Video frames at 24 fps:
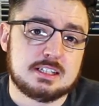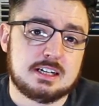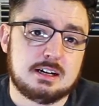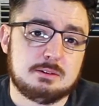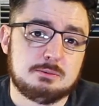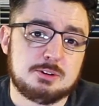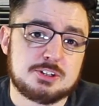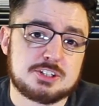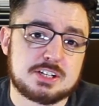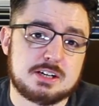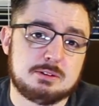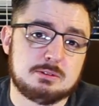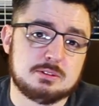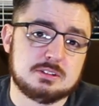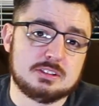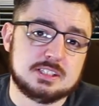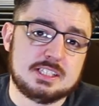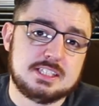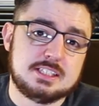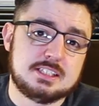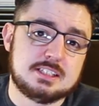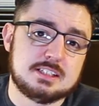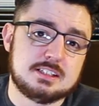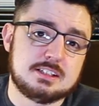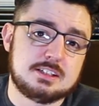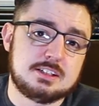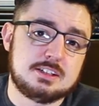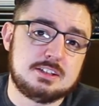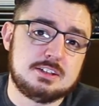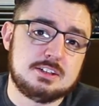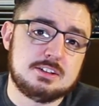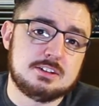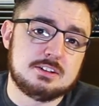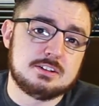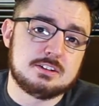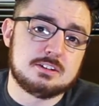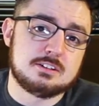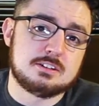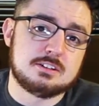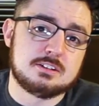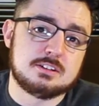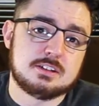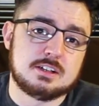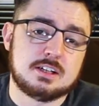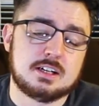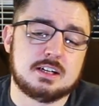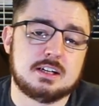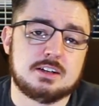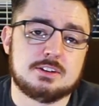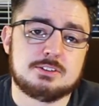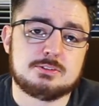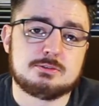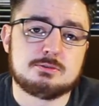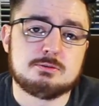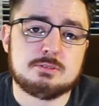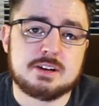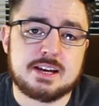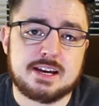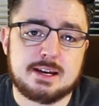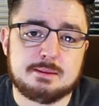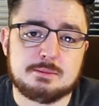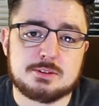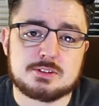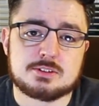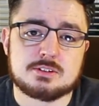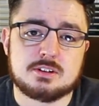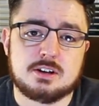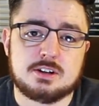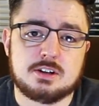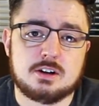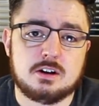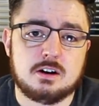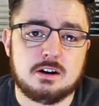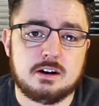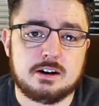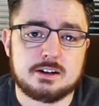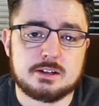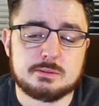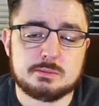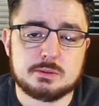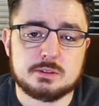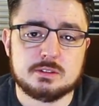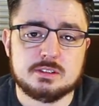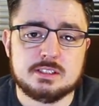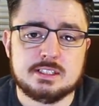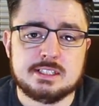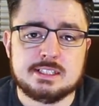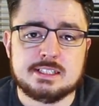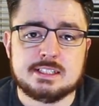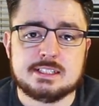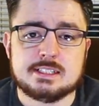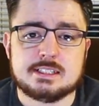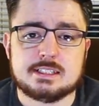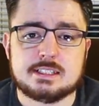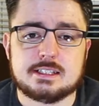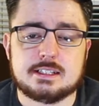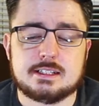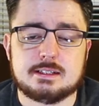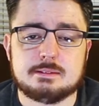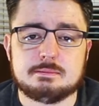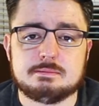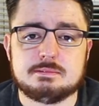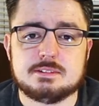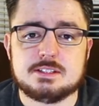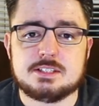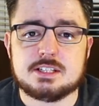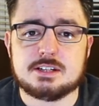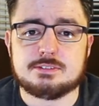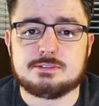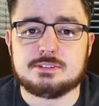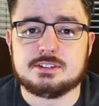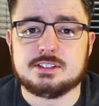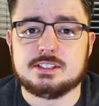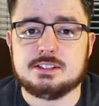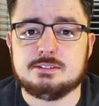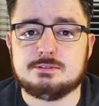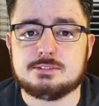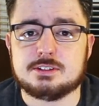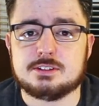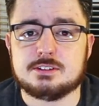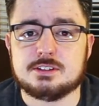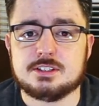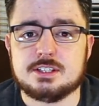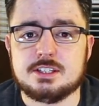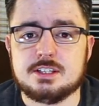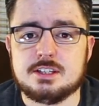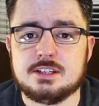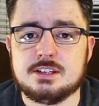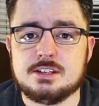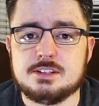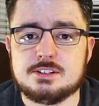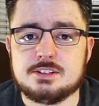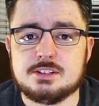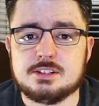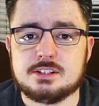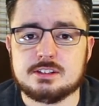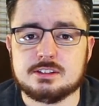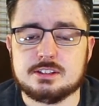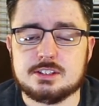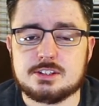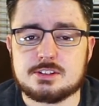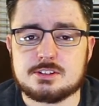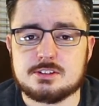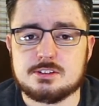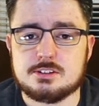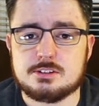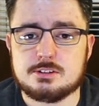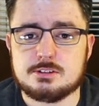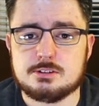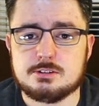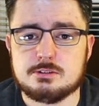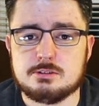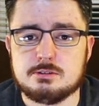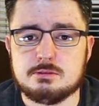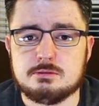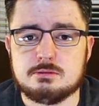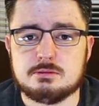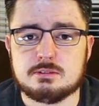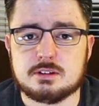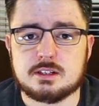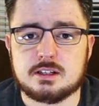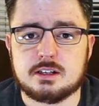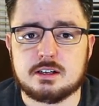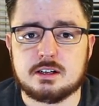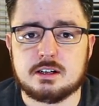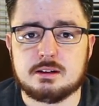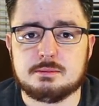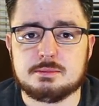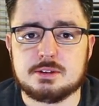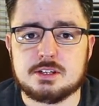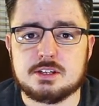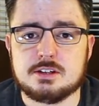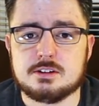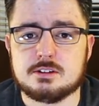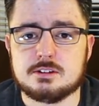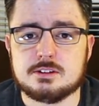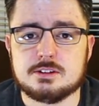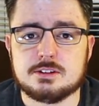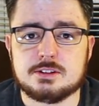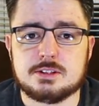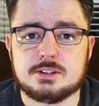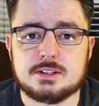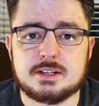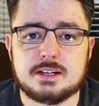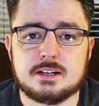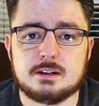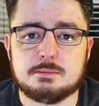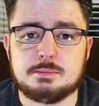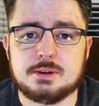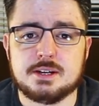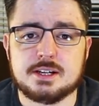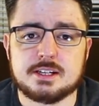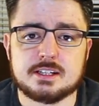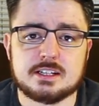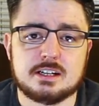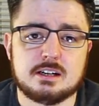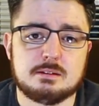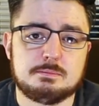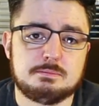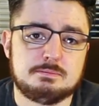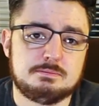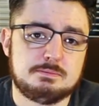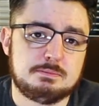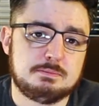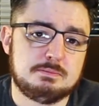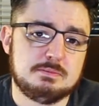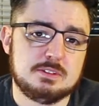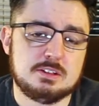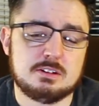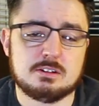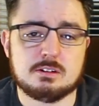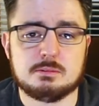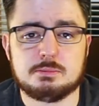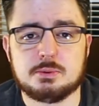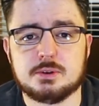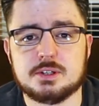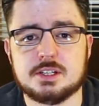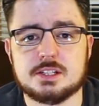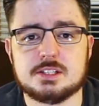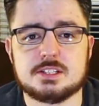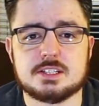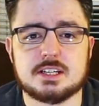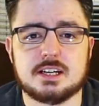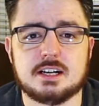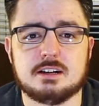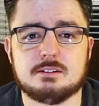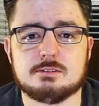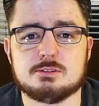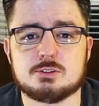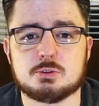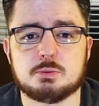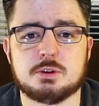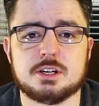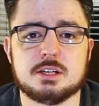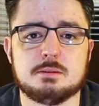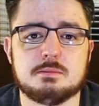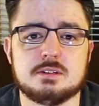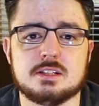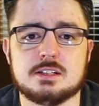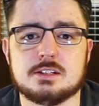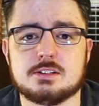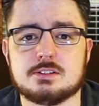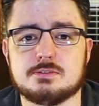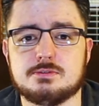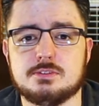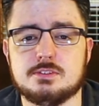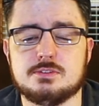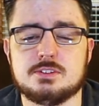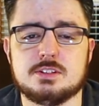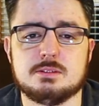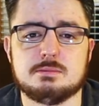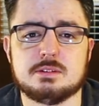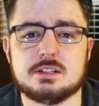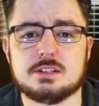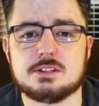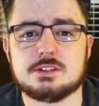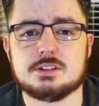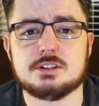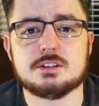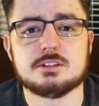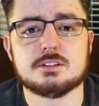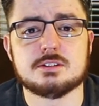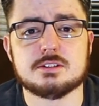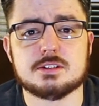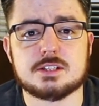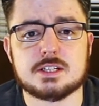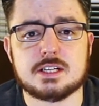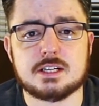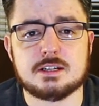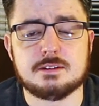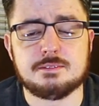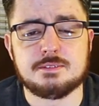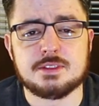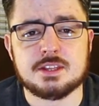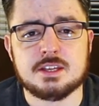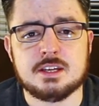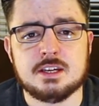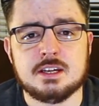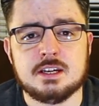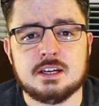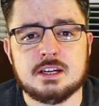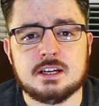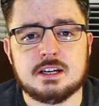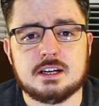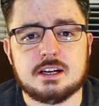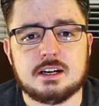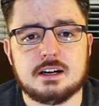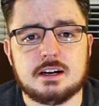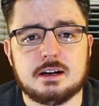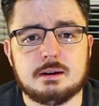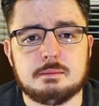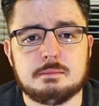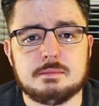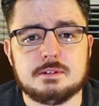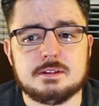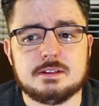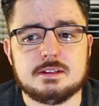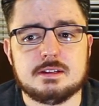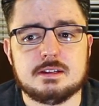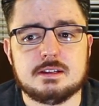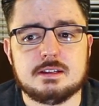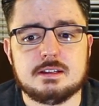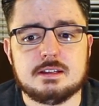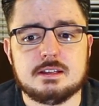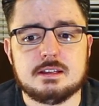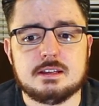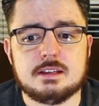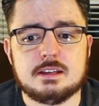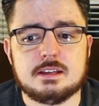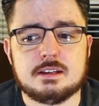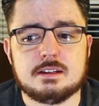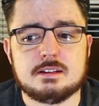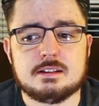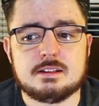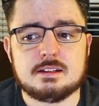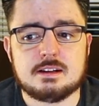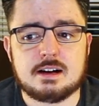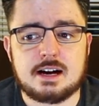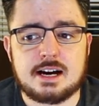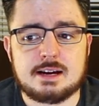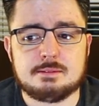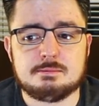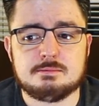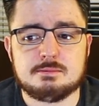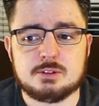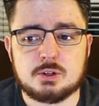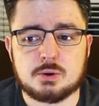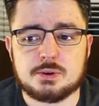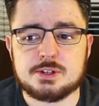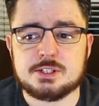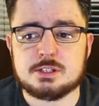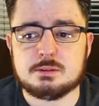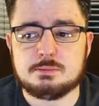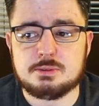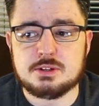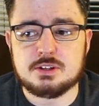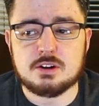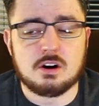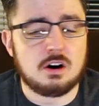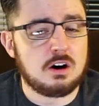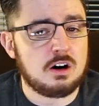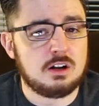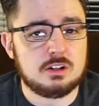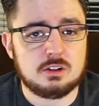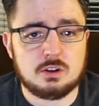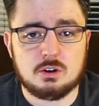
which I will link it here through Amazon Audible. Definitely very easy to listen to here or there. Pick it up, put it down, 20 minutes, 15 minutes here or there. I'm going to be all